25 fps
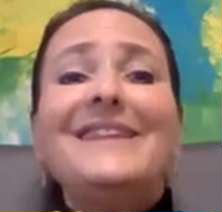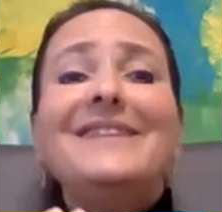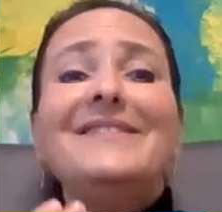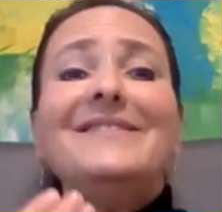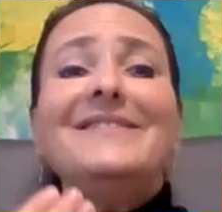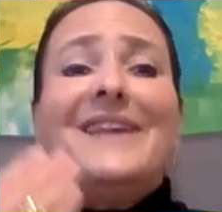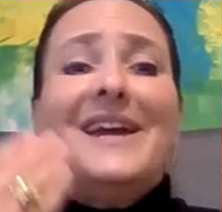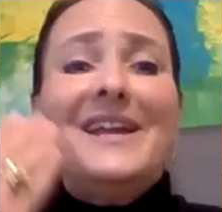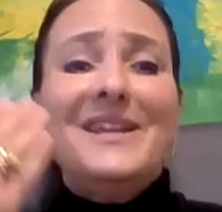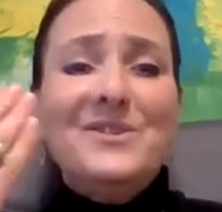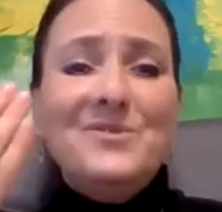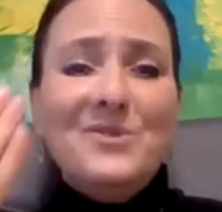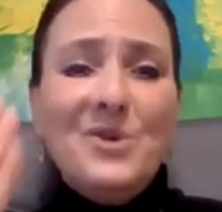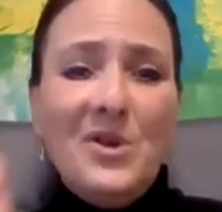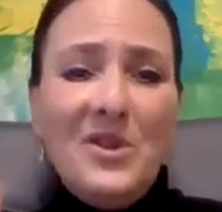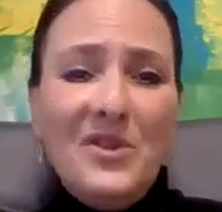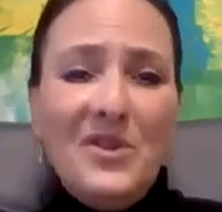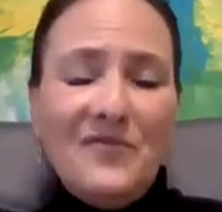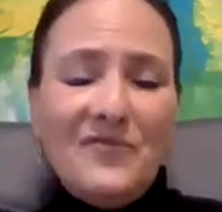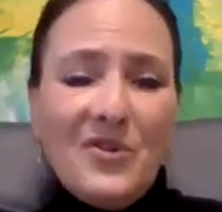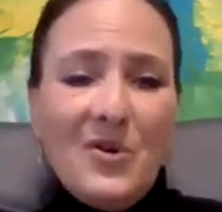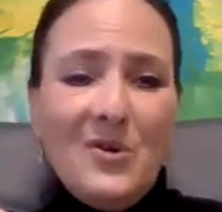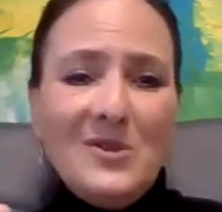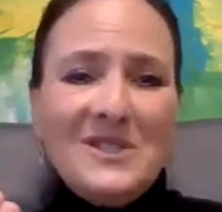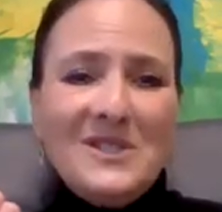Then you go to
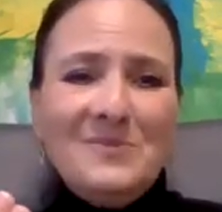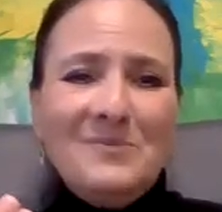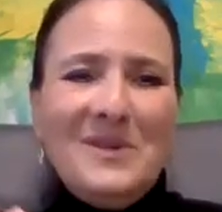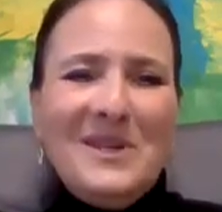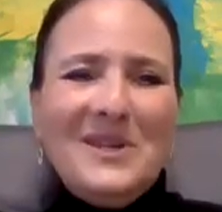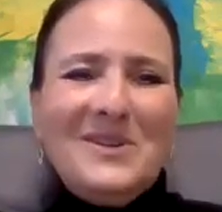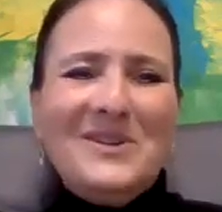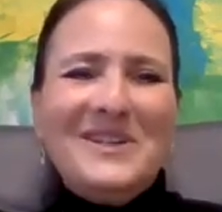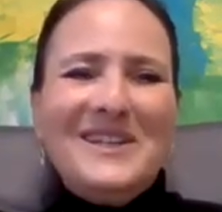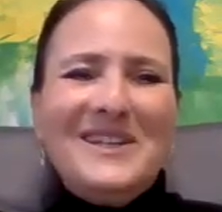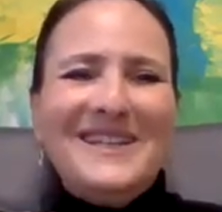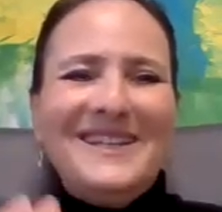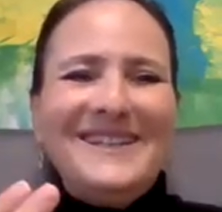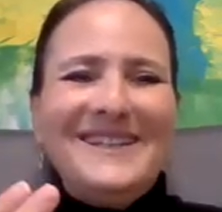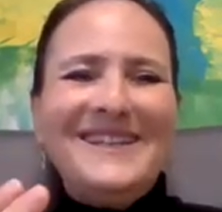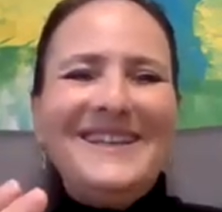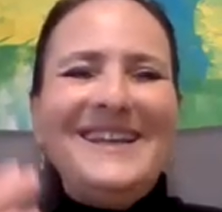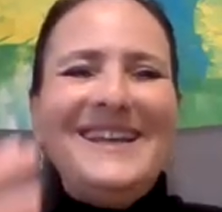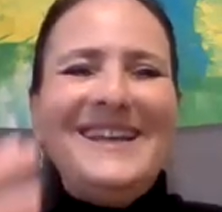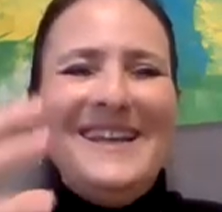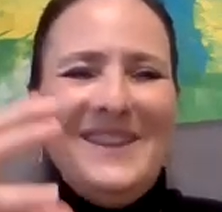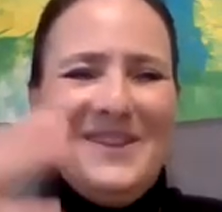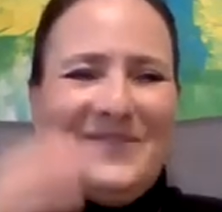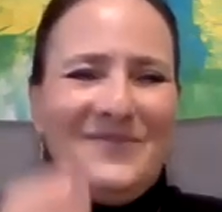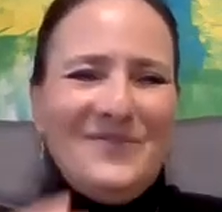the frozen period.
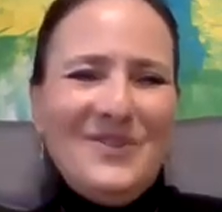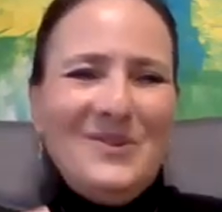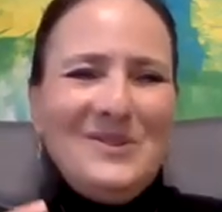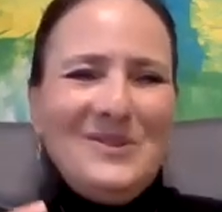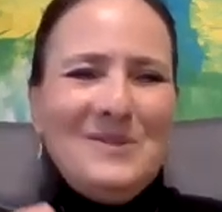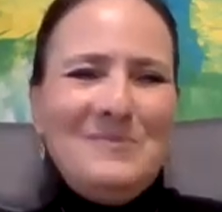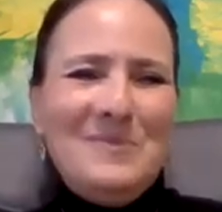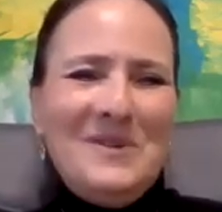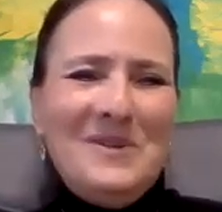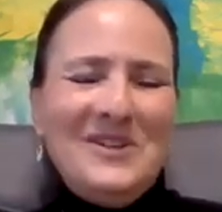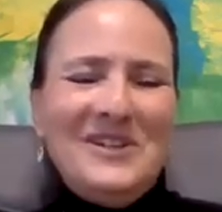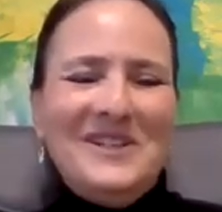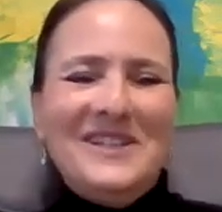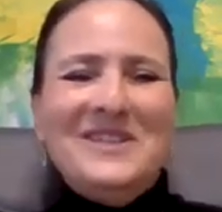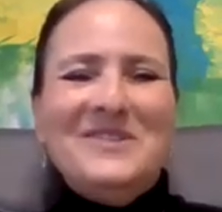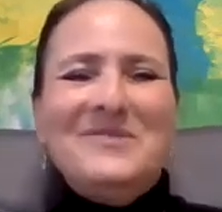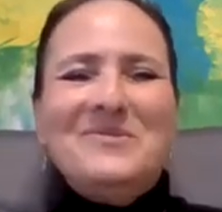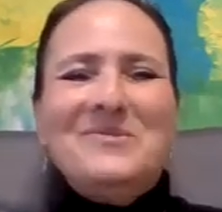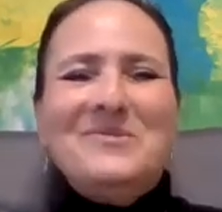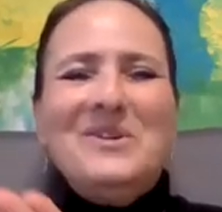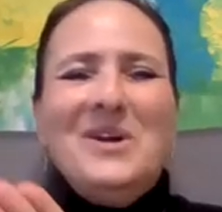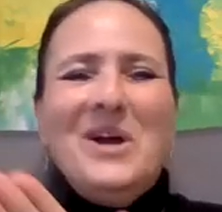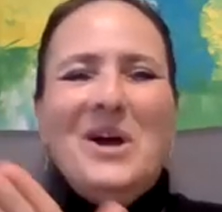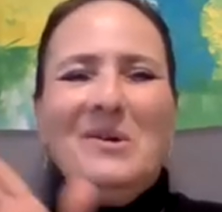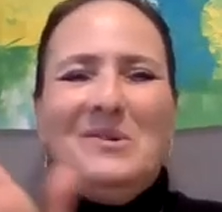In the frozen period, you
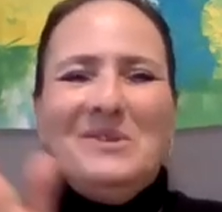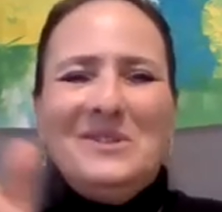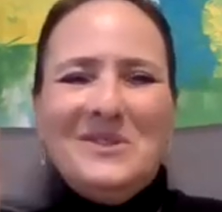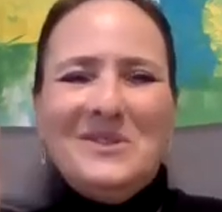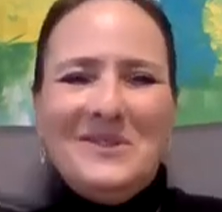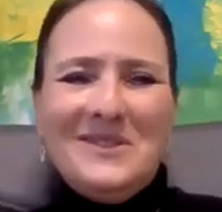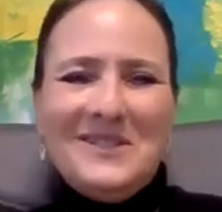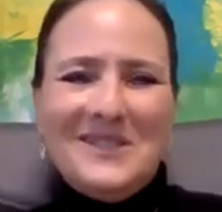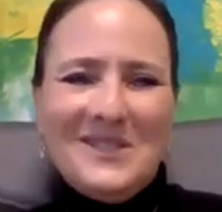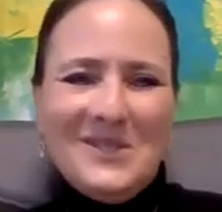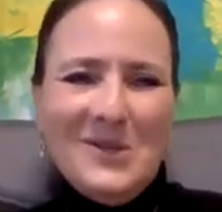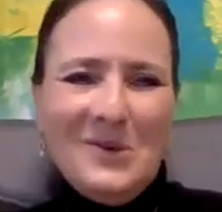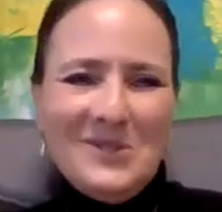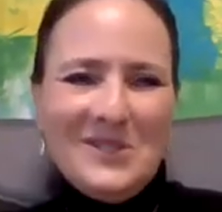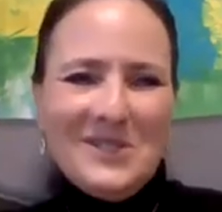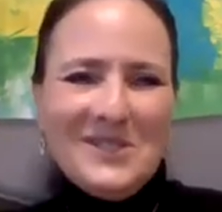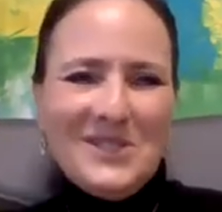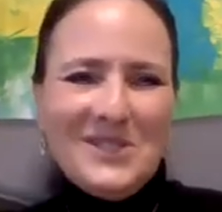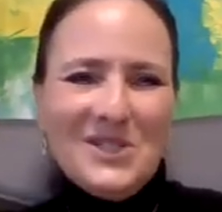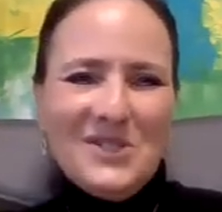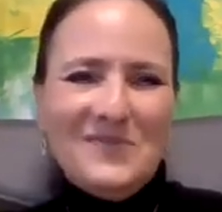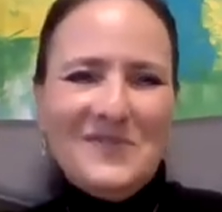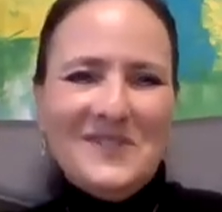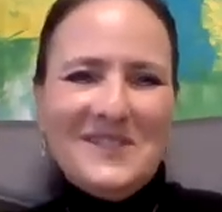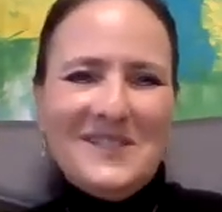go to the social
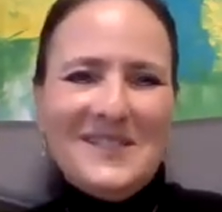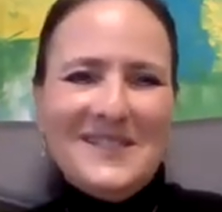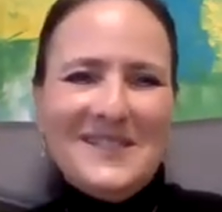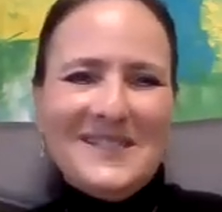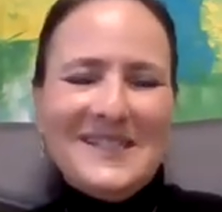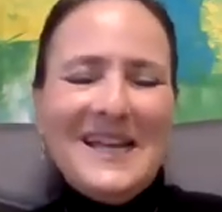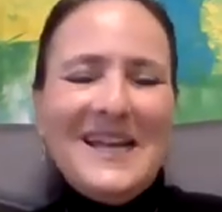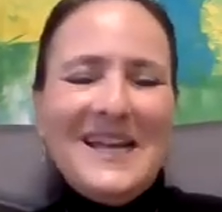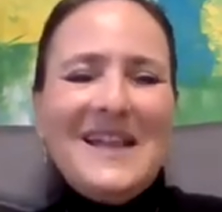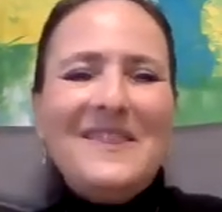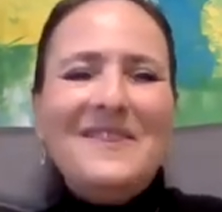services.